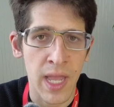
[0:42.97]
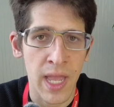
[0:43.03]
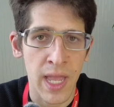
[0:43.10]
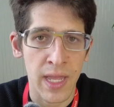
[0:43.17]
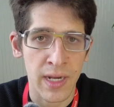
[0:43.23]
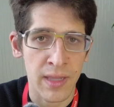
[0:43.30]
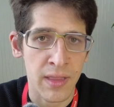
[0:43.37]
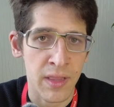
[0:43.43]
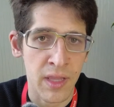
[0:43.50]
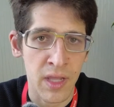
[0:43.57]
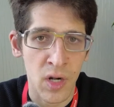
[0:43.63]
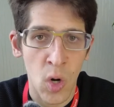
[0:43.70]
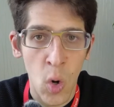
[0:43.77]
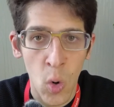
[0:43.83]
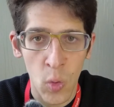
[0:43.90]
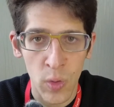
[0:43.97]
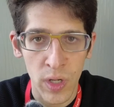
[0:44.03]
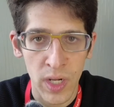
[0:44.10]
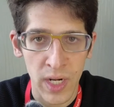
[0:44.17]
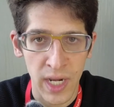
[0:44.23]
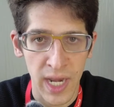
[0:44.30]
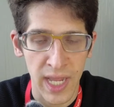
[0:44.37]
has their
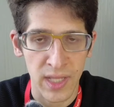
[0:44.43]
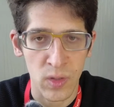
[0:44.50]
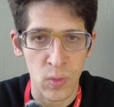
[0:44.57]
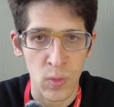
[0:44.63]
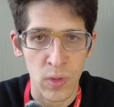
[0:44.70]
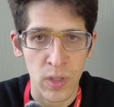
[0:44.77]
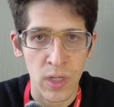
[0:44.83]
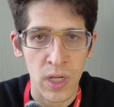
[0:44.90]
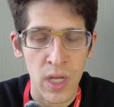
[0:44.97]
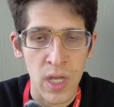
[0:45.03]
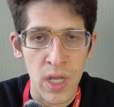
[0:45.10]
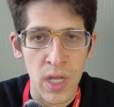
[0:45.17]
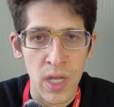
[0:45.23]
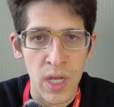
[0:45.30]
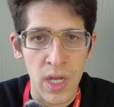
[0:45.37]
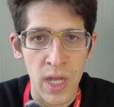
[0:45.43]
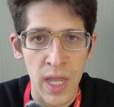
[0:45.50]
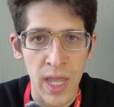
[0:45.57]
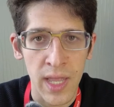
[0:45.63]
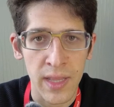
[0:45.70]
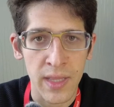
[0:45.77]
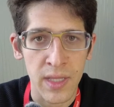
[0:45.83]
own network
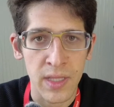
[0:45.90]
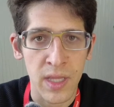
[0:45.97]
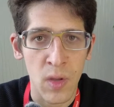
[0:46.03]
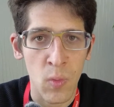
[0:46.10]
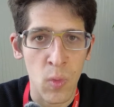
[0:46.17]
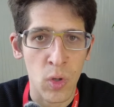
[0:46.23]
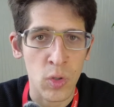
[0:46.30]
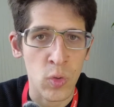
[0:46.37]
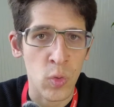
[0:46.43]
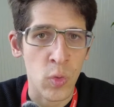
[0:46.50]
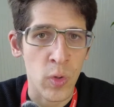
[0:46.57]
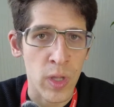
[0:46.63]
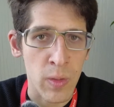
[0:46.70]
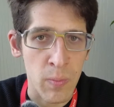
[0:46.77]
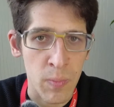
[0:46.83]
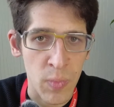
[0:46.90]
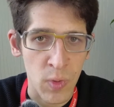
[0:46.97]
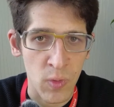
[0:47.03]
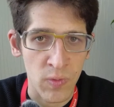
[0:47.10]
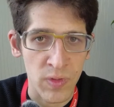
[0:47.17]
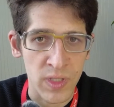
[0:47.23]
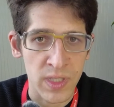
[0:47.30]
and they want to
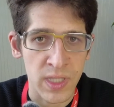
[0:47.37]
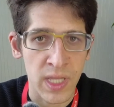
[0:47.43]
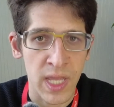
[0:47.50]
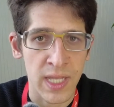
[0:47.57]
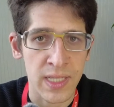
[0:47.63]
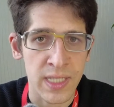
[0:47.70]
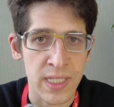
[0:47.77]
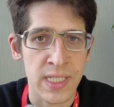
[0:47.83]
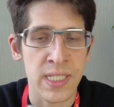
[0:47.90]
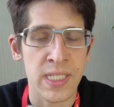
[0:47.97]
improve it. And this